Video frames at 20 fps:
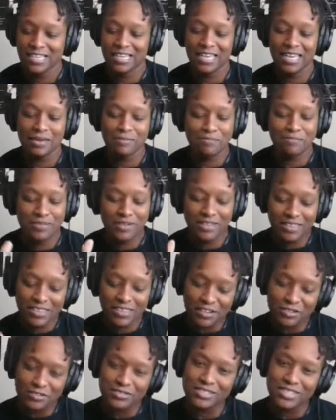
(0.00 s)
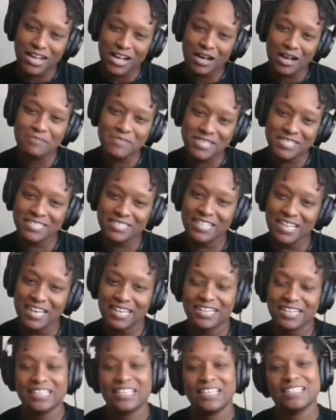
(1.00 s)
and put those comments
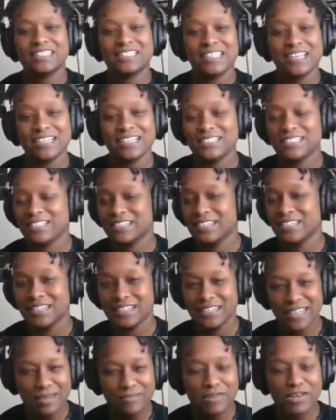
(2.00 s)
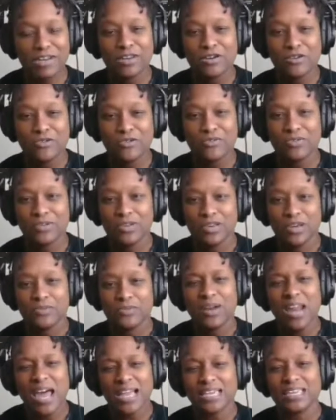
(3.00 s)
down in that section, and let me know
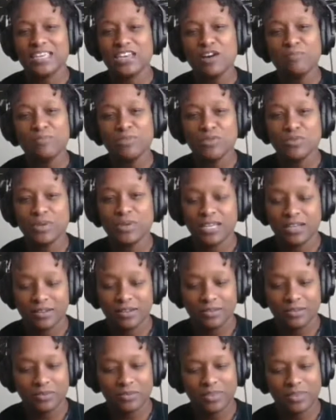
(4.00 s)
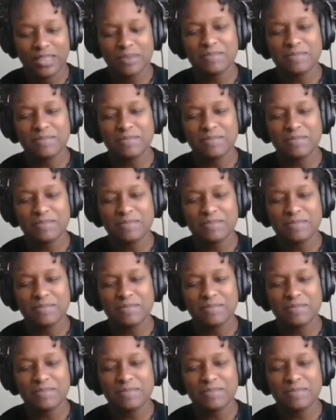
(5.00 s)
what I can help you with, or let